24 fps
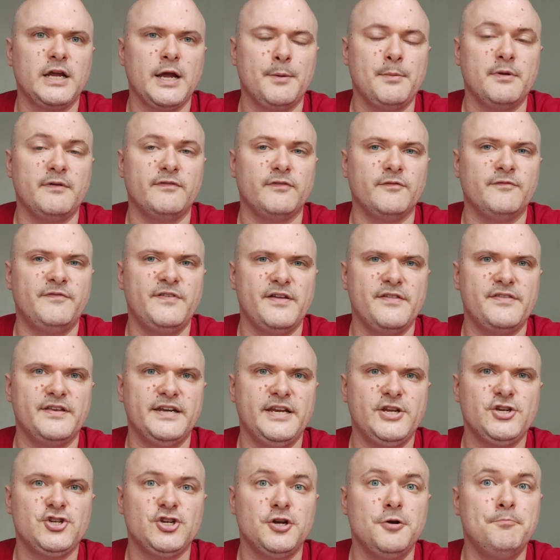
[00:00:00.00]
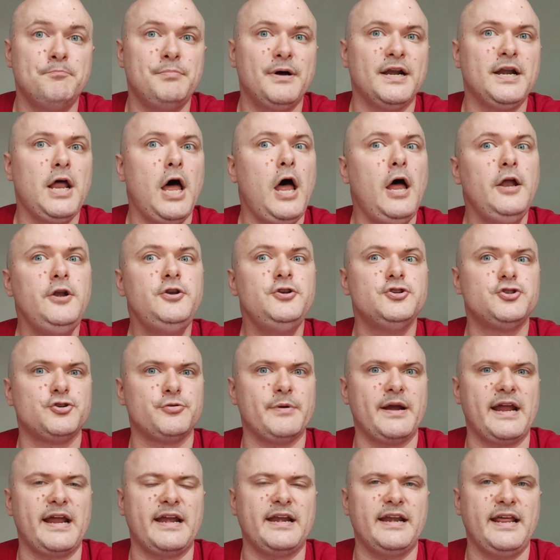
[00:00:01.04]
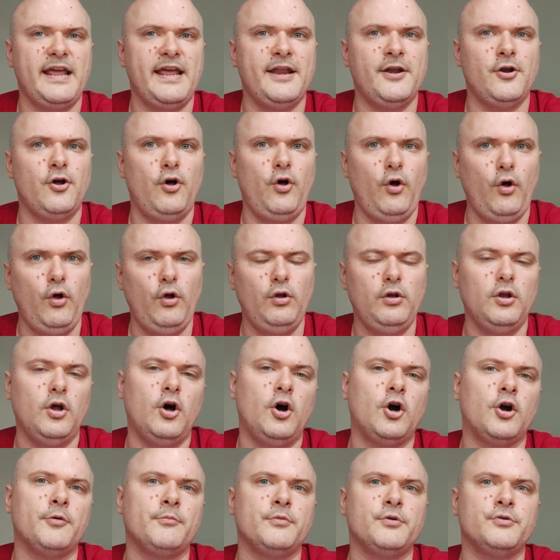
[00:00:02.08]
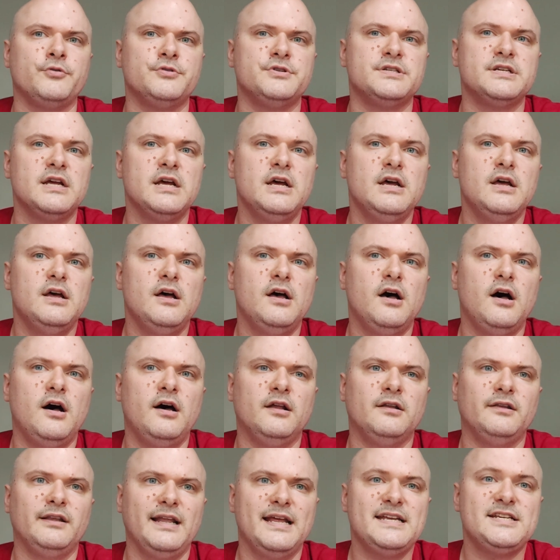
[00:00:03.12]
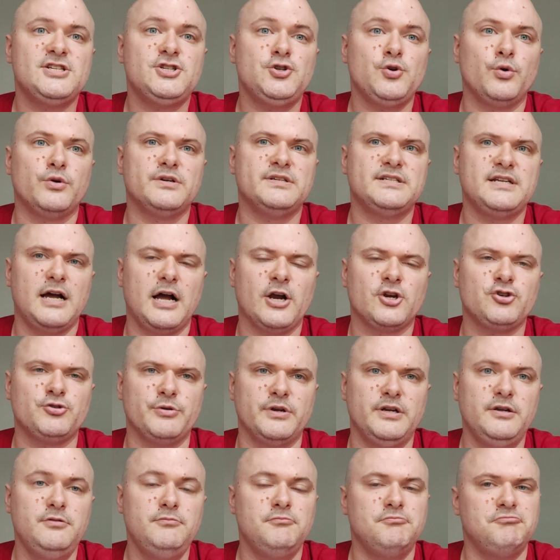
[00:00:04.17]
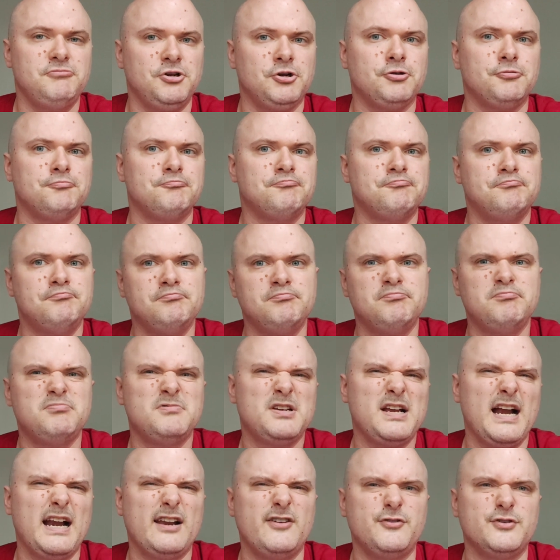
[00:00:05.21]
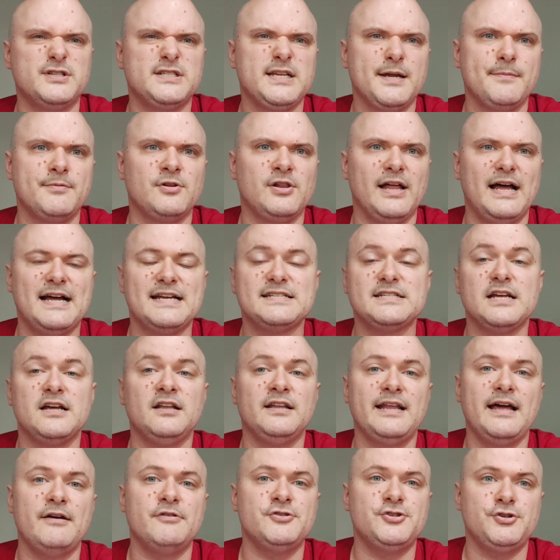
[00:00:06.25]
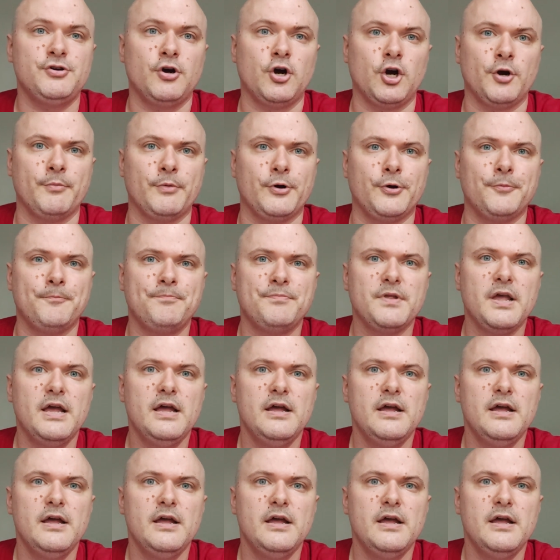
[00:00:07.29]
coming from 5th edition, but untrained in all armors unless your doctrine, your subclass, allows you armor.